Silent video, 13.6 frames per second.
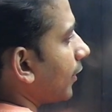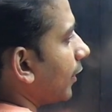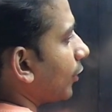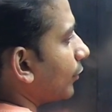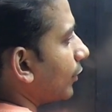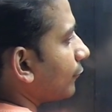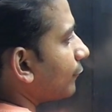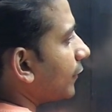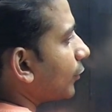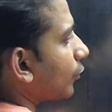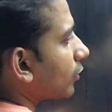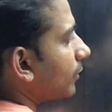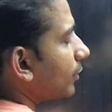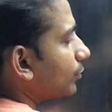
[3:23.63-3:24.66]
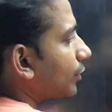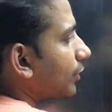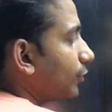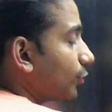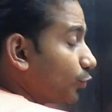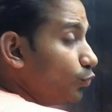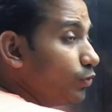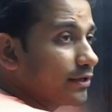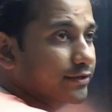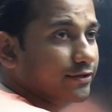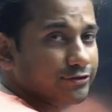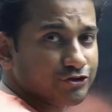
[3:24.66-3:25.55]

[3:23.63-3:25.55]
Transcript: Now, if we talk about a ruler,